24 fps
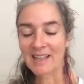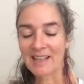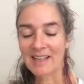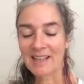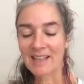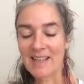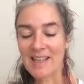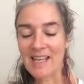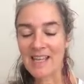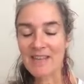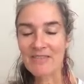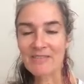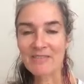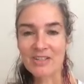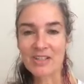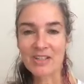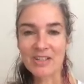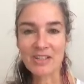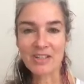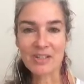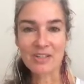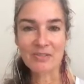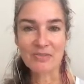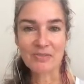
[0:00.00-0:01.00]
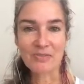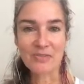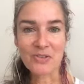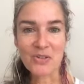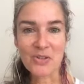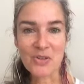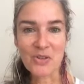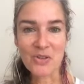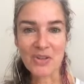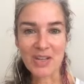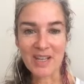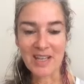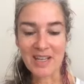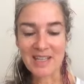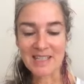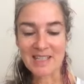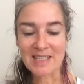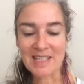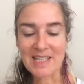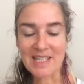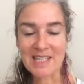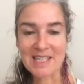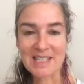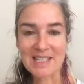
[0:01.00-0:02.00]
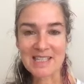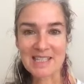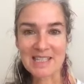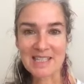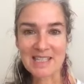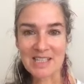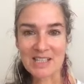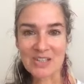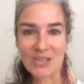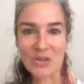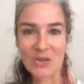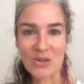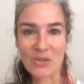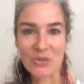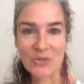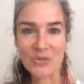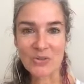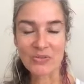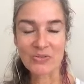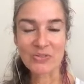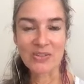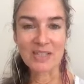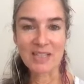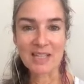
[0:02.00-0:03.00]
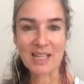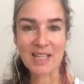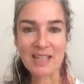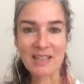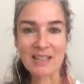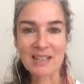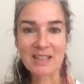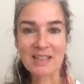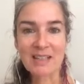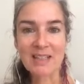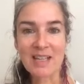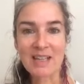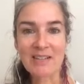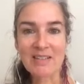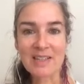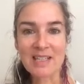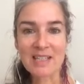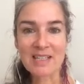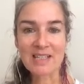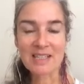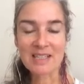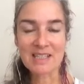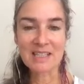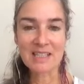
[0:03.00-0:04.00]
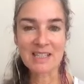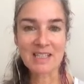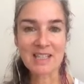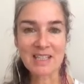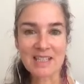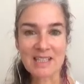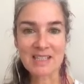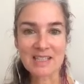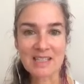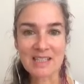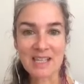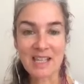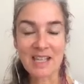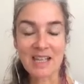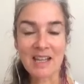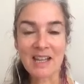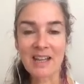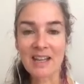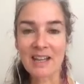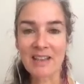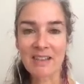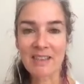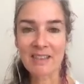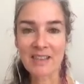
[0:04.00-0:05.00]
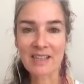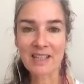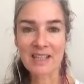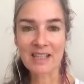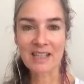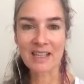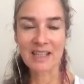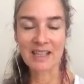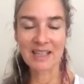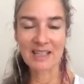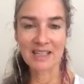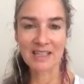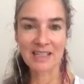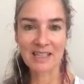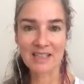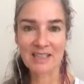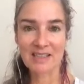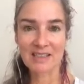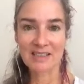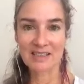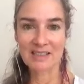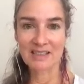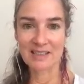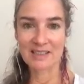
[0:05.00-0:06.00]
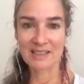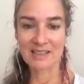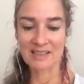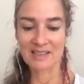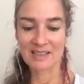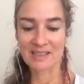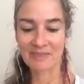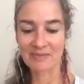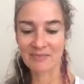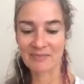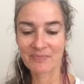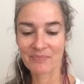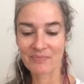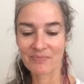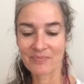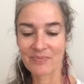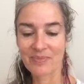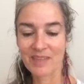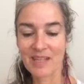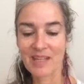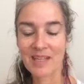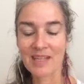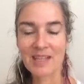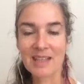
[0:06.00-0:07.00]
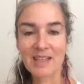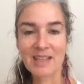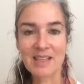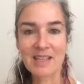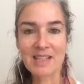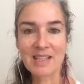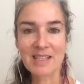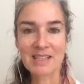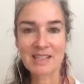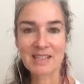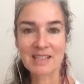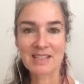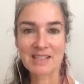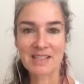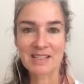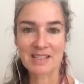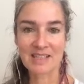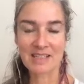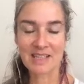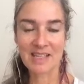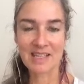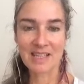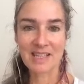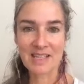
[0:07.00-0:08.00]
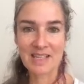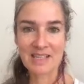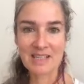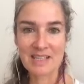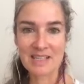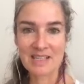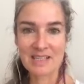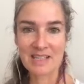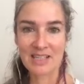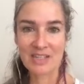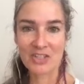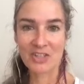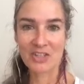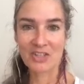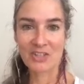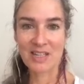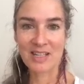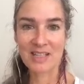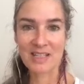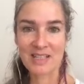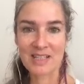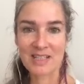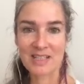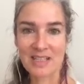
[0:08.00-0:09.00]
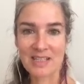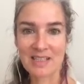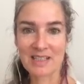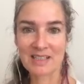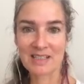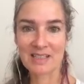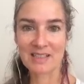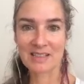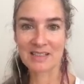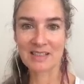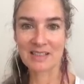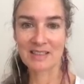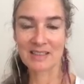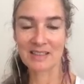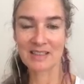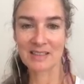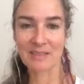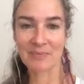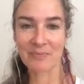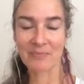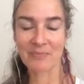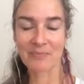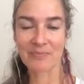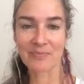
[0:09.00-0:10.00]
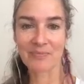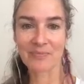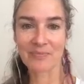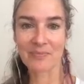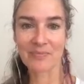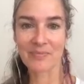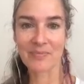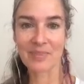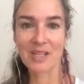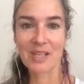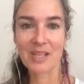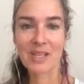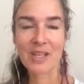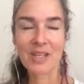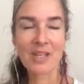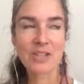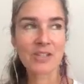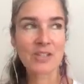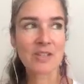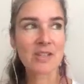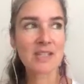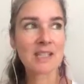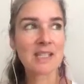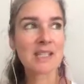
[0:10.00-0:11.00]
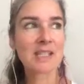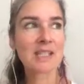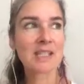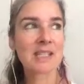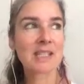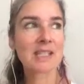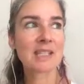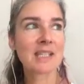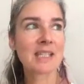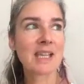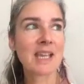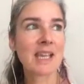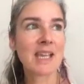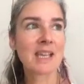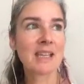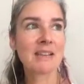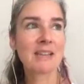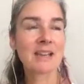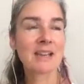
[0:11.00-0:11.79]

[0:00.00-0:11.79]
Even the void is dissolved, and then there is this nothingness. This is transcendence. So this is a state